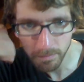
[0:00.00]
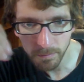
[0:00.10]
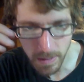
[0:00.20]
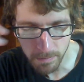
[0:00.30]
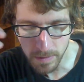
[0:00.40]

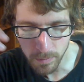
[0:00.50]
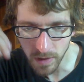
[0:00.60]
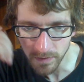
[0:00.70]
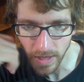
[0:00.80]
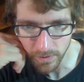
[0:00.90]
main people
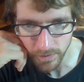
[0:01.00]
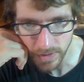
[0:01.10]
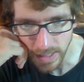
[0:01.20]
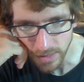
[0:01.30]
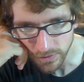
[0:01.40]
of
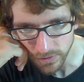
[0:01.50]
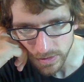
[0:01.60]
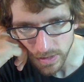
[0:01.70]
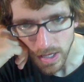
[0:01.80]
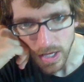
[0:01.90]
Castlevania,
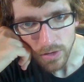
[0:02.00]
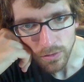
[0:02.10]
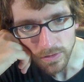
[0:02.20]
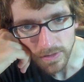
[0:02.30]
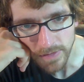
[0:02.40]
actually
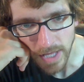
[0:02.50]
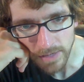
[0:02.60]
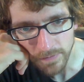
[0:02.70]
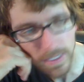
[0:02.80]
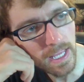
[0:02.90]
took this
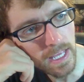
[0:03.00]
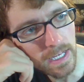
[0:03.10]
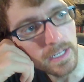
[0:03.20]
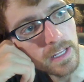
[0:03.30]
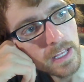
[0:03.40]
out of the
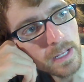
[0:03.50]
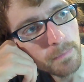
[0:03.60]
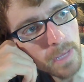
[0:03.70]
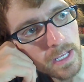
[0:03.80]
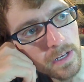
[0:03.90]
canon
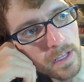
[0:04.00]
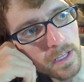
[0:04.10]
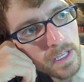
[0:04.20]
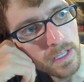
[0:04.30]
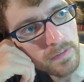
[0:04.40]
and made
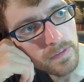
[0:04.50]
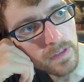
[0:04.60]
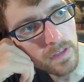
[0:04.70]
it